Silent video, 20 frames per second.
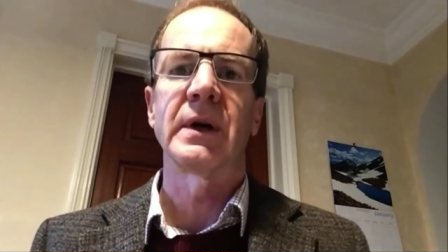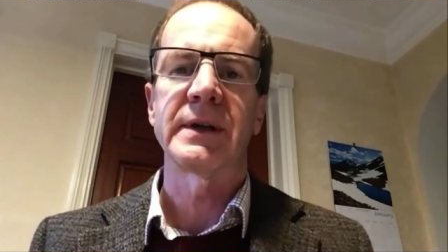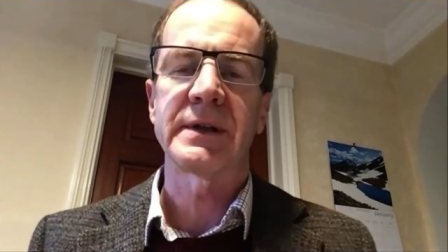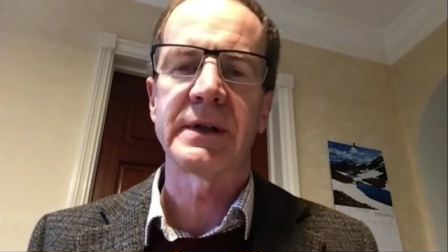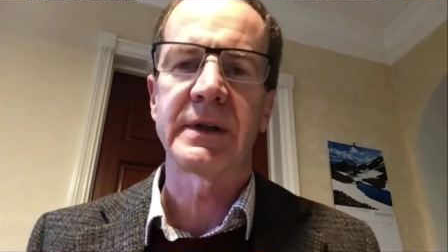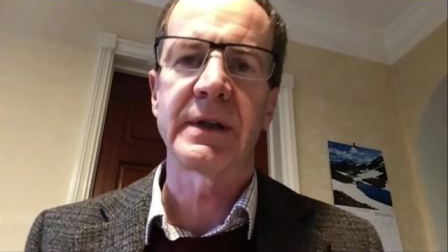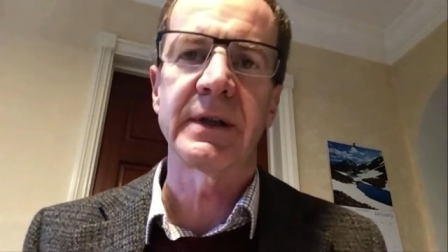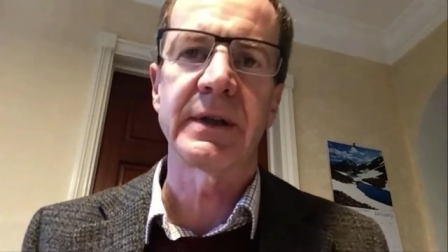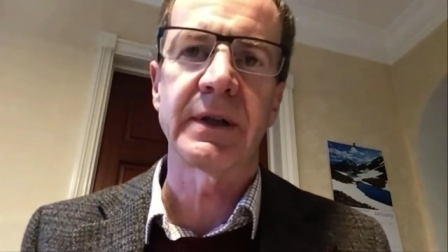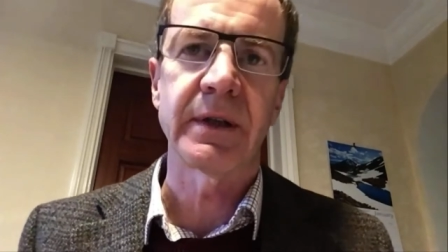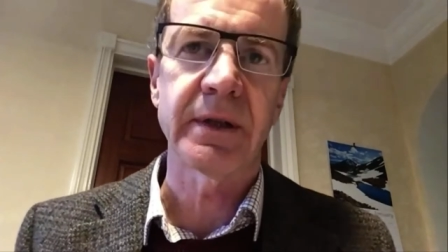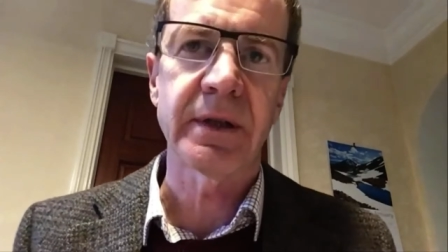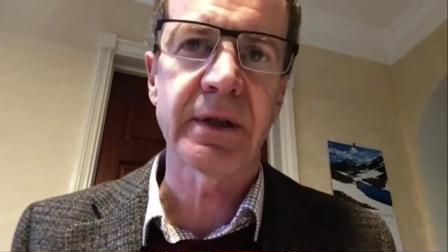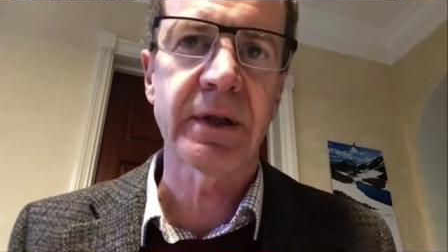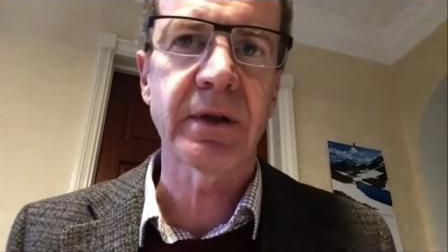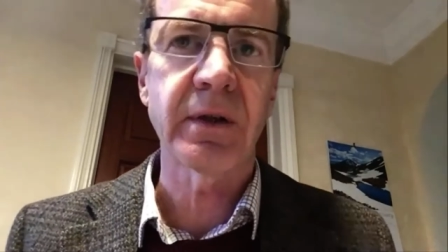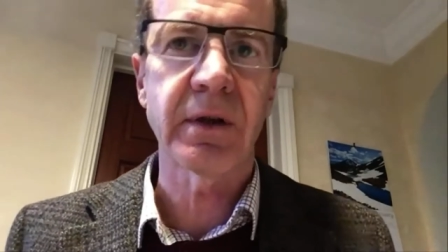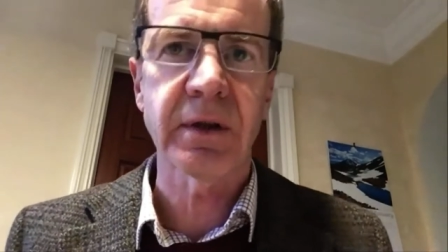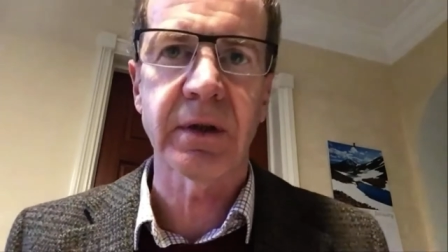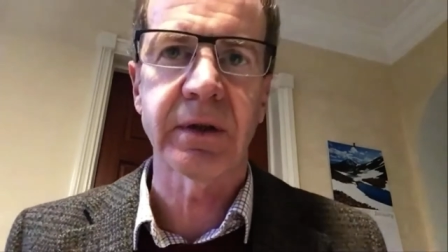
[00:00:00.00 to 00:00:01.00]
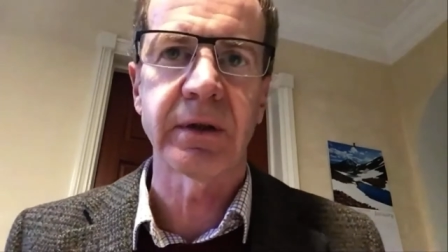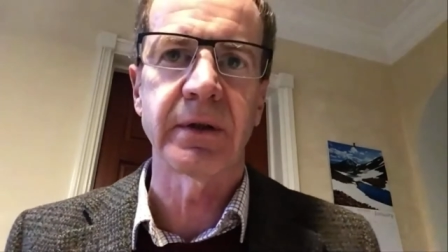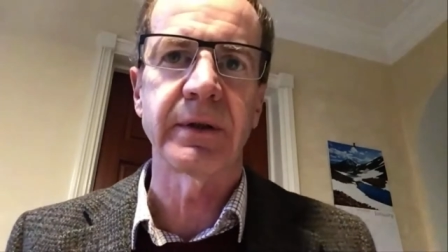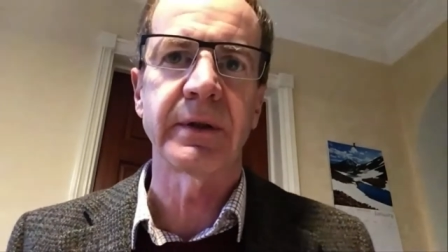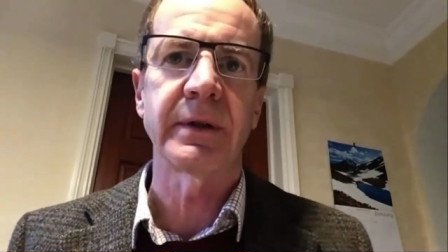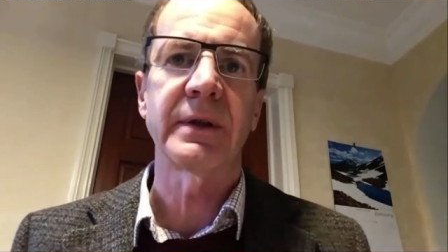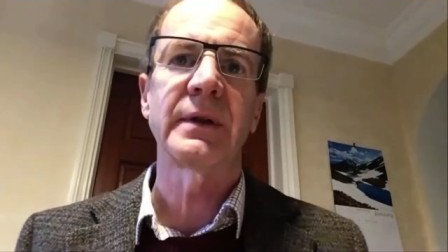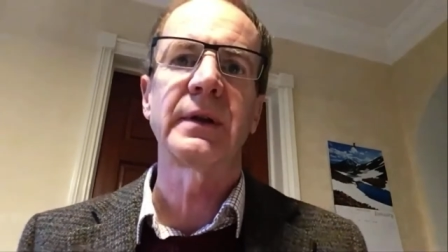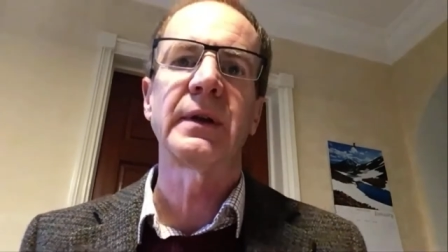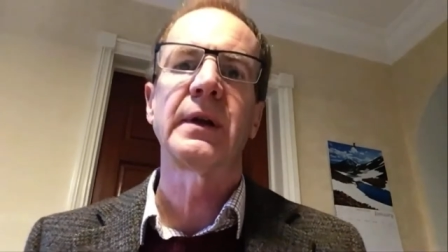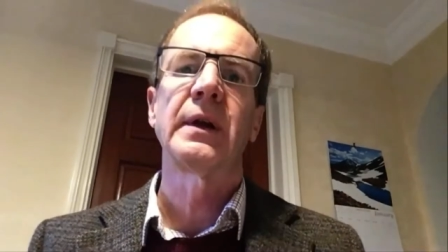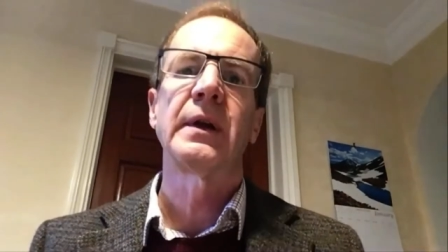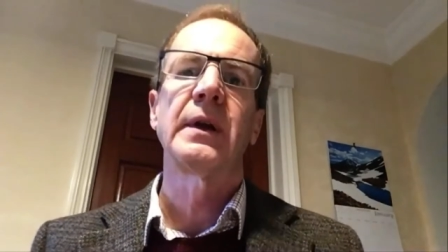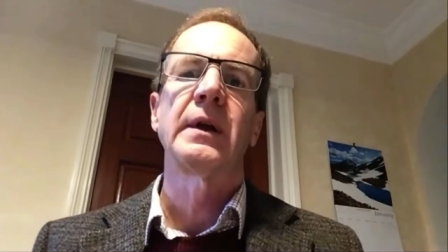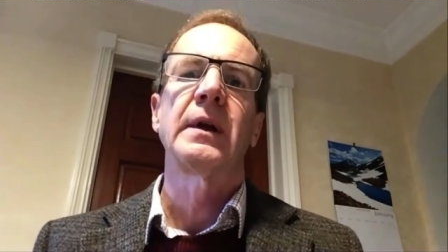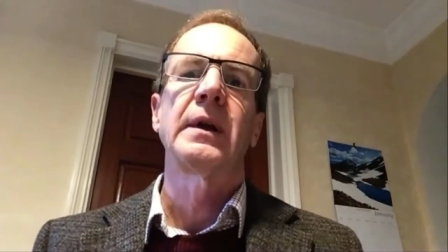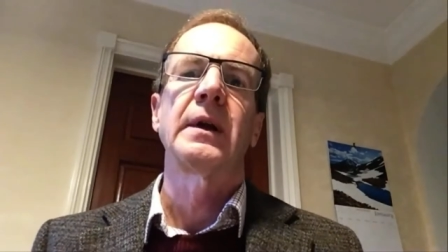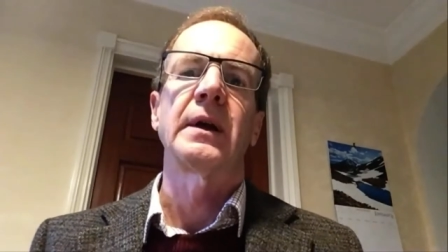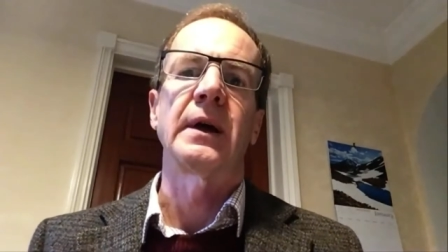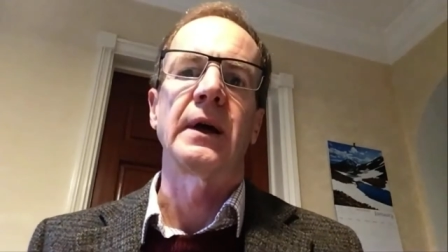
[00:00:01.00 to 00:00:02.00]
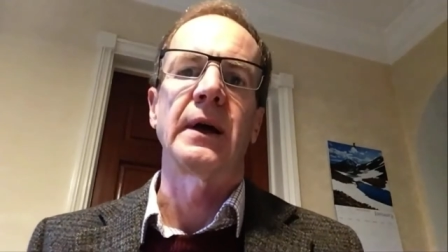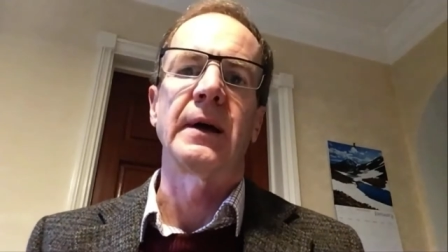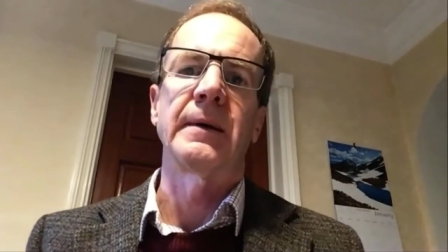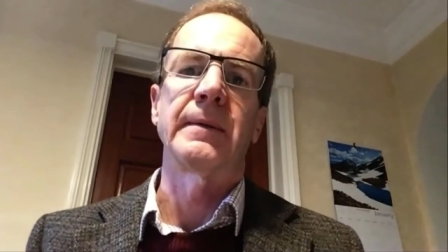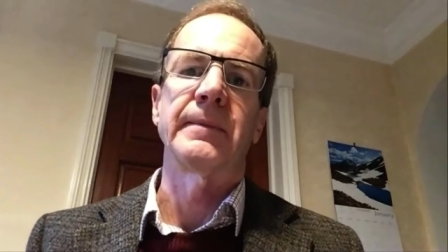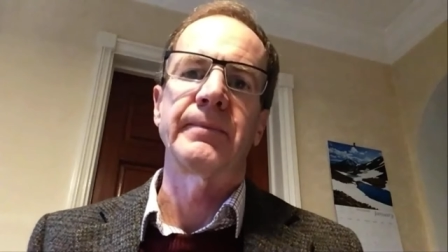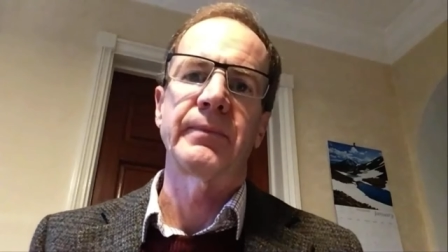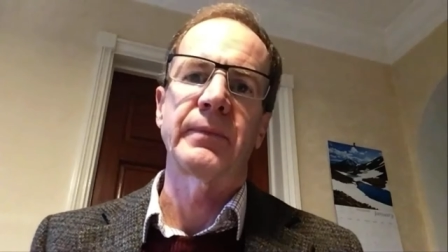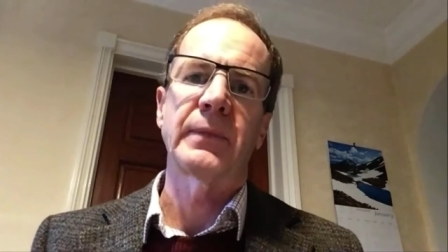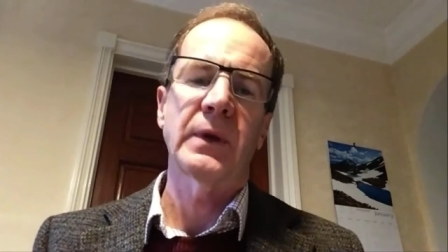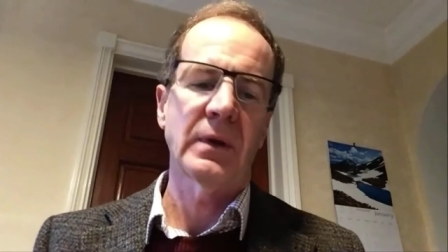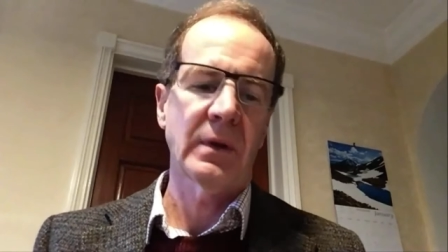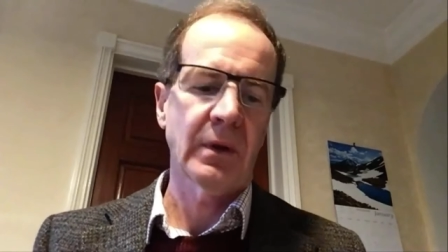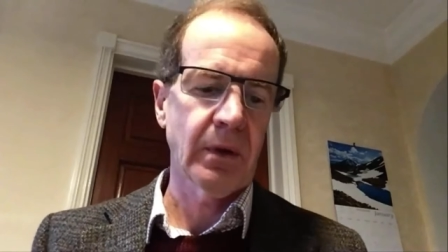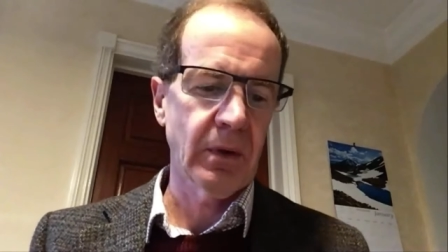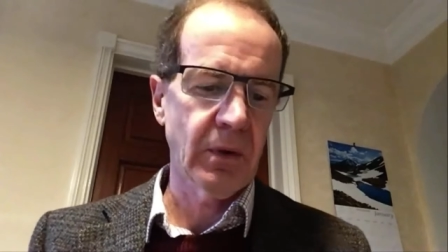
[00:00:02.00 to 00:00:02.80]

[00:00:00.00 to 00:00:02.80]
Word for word: as it is in Scotland, um,